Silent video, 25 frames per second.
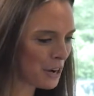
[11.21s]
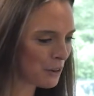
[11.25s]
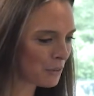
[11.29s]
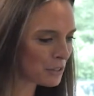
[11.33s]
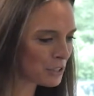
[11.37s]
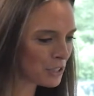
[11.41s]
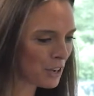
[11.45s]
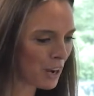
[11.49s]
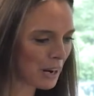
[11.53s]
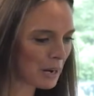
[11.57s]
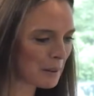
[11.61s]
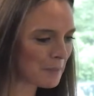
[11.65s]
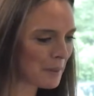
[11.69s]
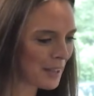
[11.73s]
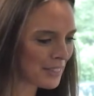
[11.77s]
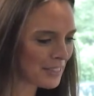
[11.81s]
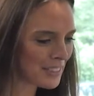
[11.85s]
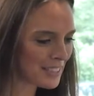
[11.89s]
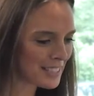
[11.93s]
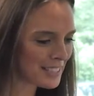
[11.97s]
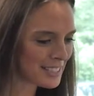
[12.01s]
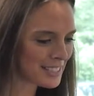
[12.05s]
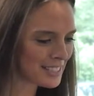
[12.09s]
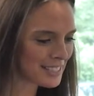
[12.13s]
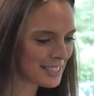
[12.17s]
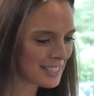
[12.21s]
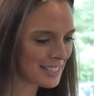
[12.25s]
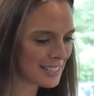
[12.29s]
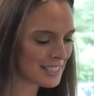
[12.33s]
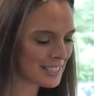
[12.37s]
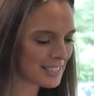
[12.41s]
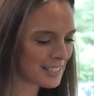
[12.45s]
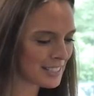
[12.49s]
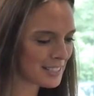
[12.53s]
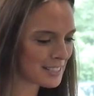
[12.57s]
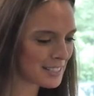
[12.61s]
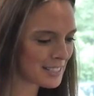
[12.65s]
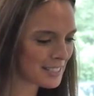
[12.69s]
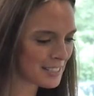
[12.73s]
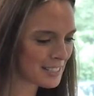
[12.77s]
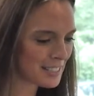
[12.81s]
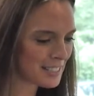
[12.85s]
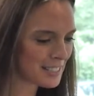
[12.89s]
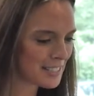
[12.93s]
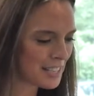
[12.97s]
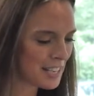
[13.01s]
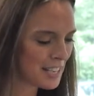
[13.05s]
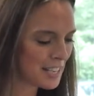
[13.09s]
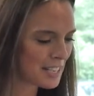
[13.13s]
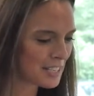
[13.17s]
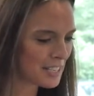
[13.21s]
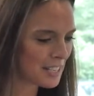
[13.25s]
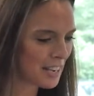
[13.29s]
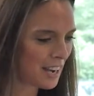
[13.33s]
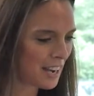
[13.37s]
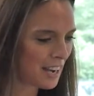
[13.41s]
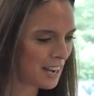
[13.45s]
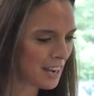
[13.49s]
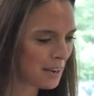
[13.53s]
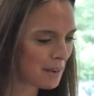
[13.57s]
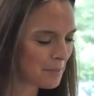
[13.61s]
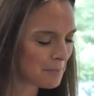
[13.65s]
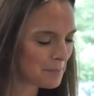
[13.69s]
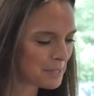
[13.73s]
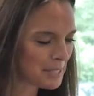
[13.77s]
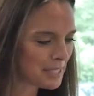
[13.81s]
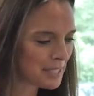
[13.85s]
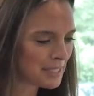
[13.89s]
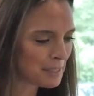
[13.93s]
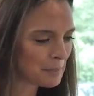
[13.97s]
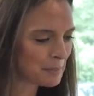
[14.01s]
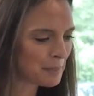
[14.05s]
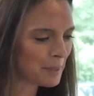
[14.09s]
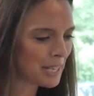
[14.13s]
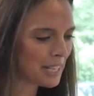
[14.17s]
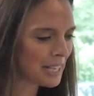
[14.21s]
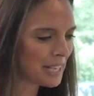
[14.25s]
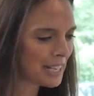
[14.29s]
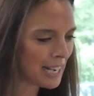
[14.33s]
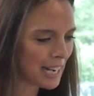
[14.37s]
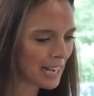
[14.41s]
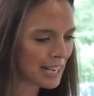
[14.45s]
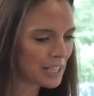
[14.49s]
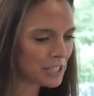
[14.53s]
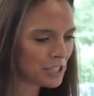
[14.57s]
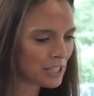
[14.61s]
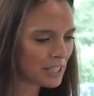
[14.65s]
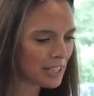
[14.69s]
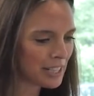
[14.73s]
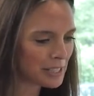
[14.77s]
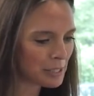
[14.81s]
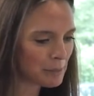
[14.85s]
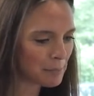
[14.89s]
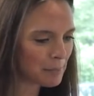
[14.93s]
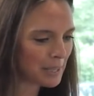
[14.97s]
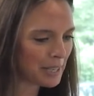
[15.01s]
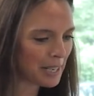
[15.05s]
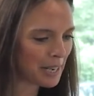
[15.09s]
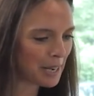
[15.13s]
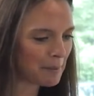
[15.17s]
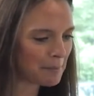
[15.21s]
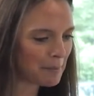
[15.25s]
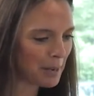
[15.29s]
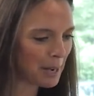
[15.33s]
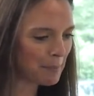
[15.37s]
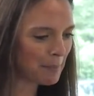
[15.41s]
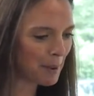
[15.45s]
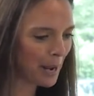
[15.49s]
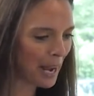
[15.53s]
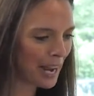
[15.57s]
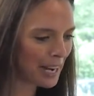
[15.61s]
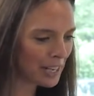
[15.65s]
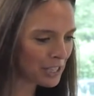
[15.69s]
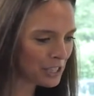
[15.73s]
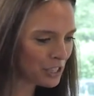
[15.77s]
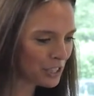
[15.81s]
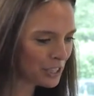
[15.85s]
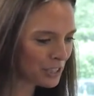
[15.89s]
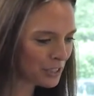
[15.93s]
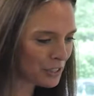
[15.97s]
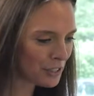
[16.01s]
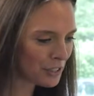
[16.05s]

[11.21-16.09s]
talk about this. This is since being an agent has become my passion.